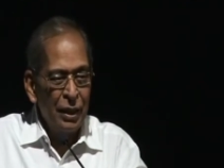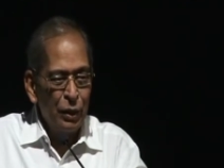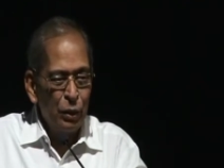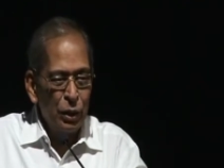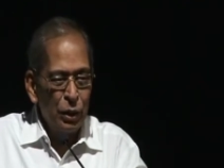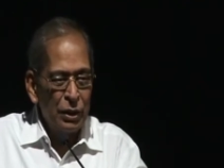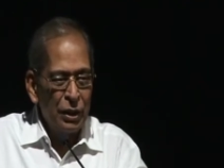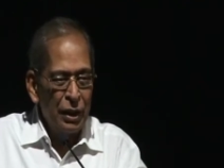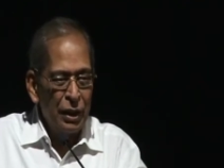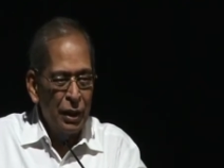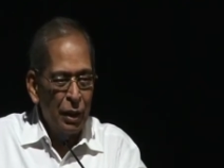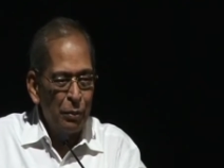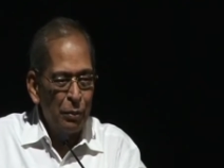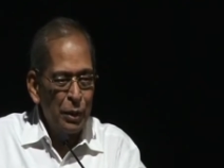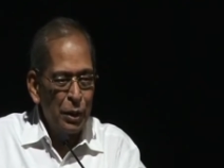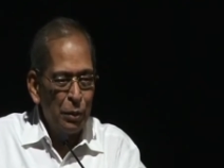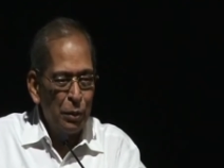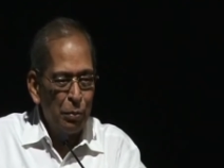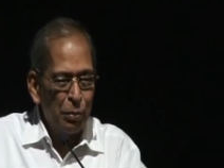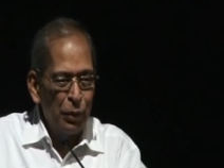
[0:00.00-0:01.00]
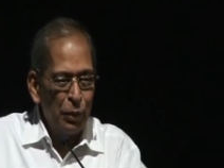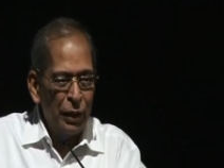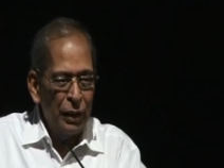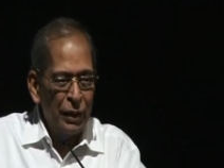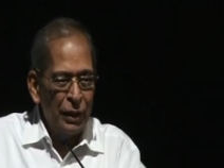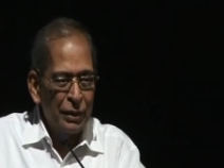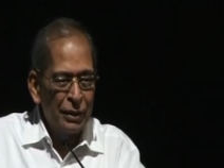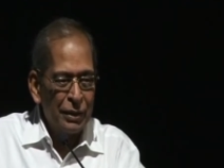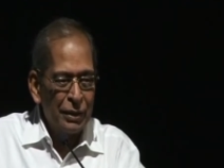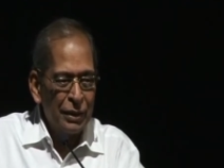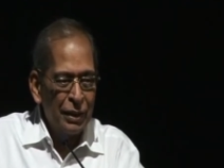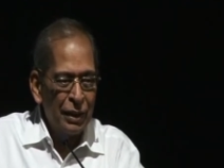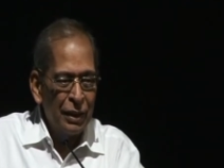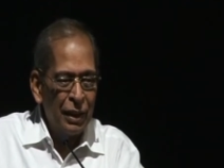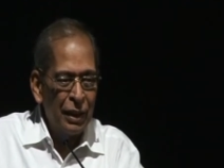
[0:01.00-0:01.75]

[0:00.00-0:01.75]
who was the commissioner of police.